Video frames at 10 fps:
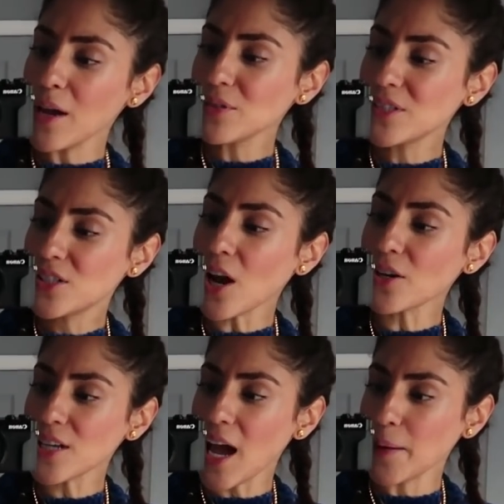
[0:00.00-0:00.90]
It was
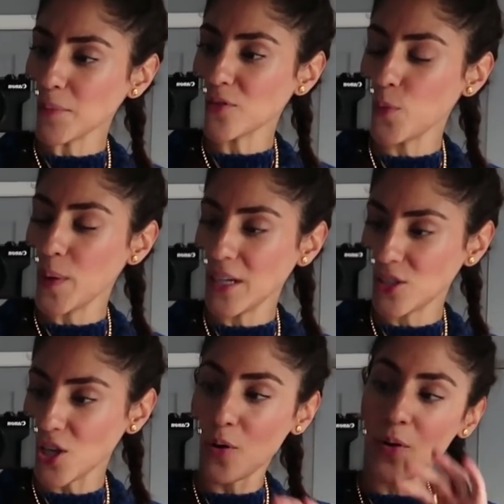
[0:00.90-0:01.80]
dark times for me.
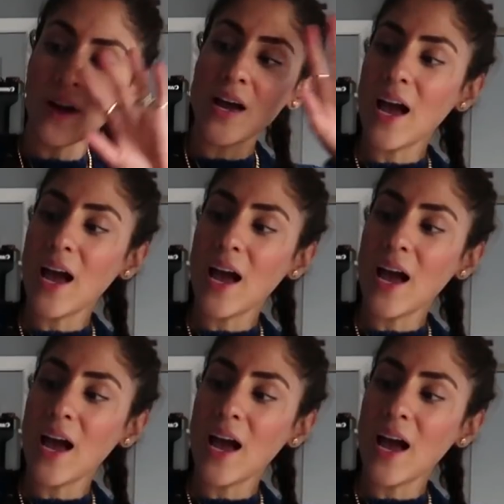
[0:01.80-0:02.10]
So